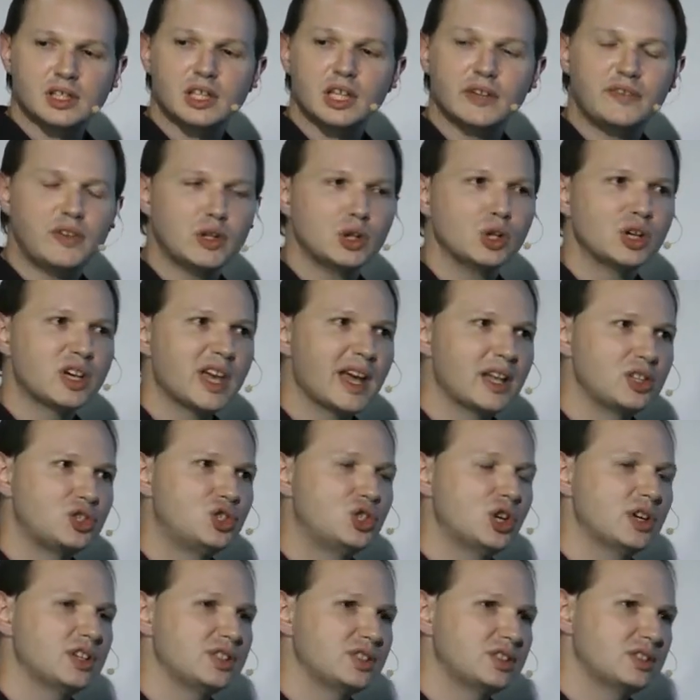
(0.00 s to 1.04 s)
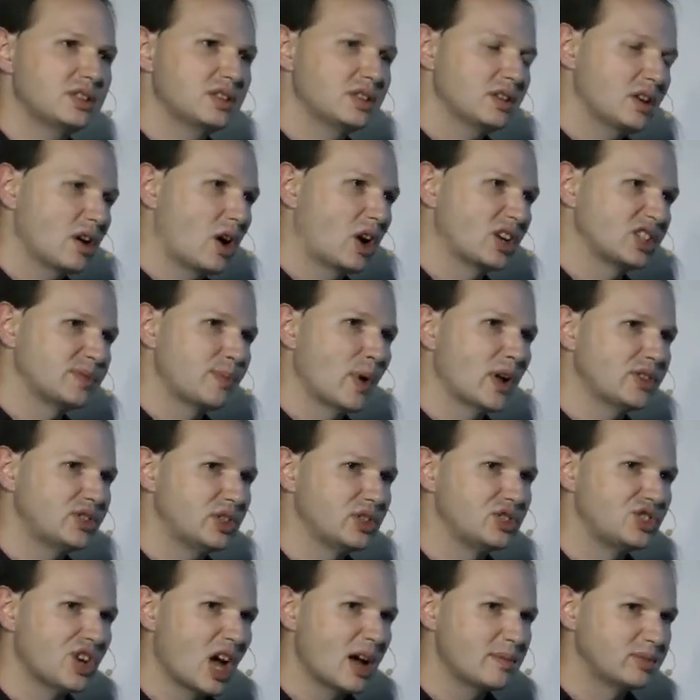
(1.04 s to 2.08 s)
If you look at just our
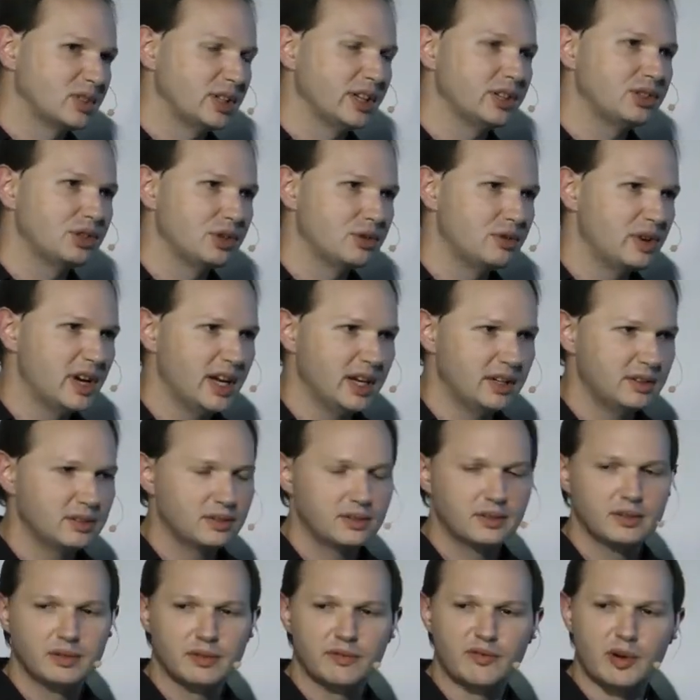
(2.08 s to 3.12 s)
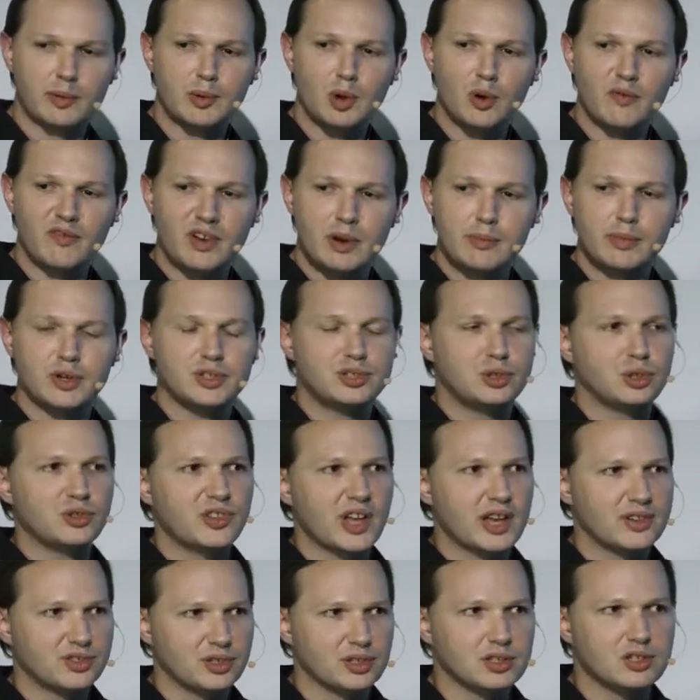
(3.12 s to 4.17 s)
sponsored job click-through rate from November
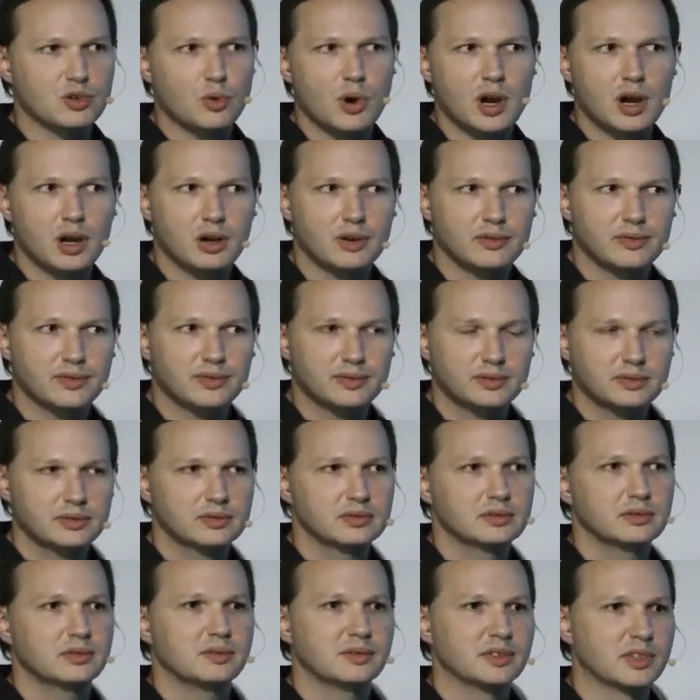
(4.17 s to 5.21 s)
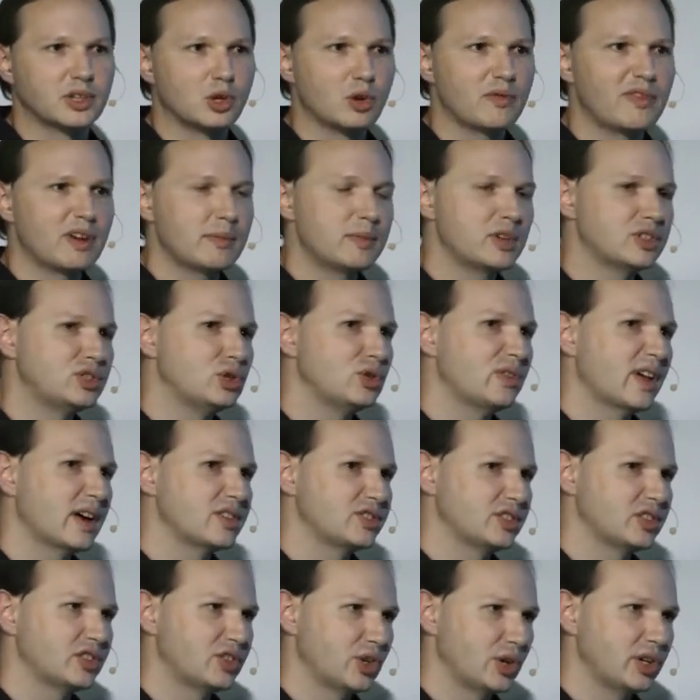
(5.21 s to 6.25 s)
2012 to November
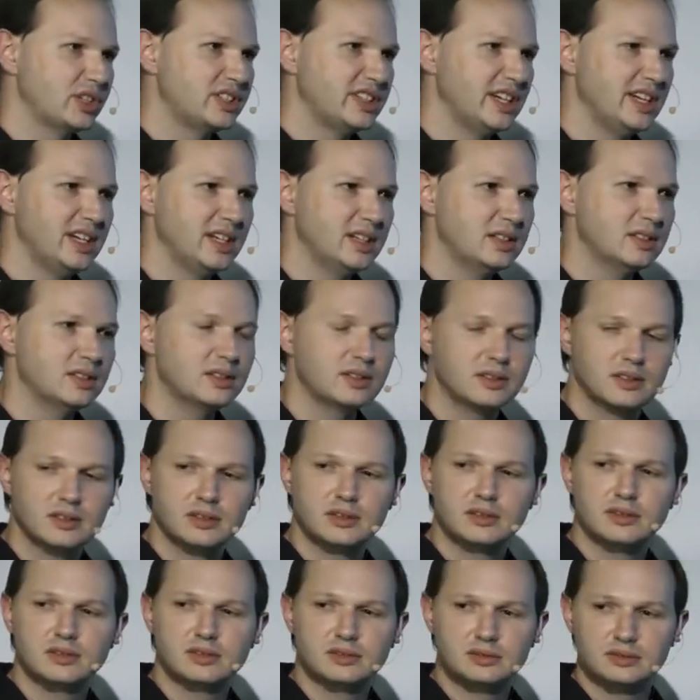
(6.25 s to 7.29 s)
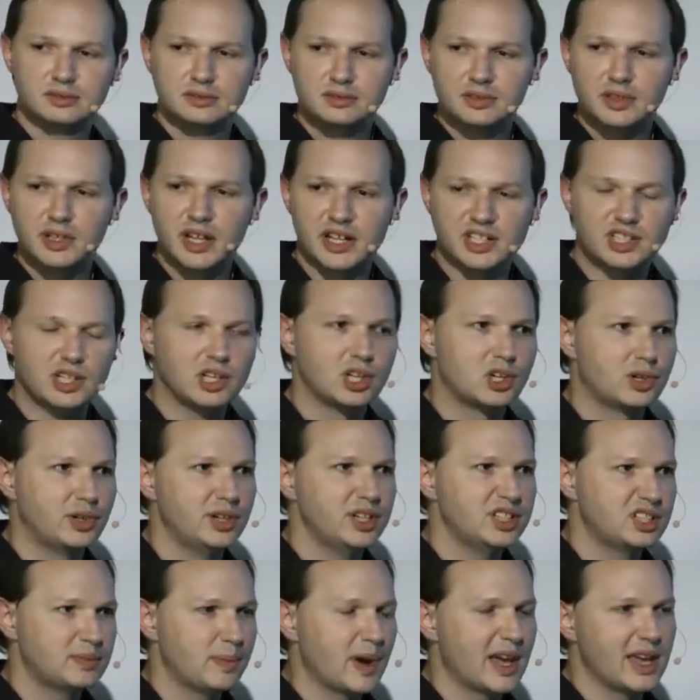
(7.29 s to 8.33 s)
2013, it's
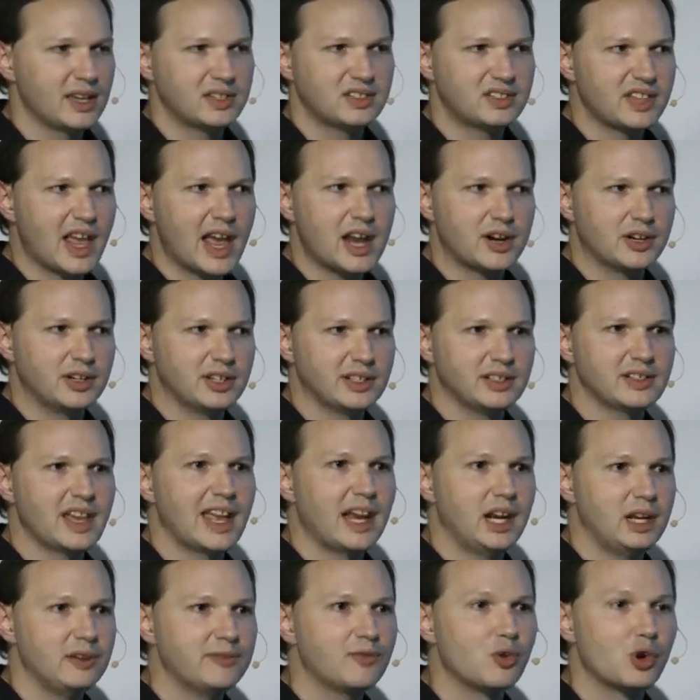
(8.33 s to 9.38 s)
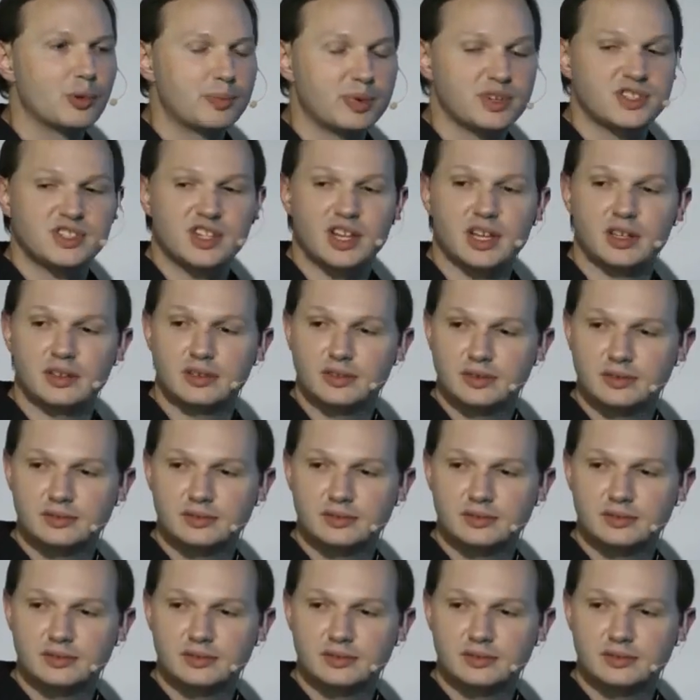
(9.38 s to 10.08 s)
increased by a staggering 84%.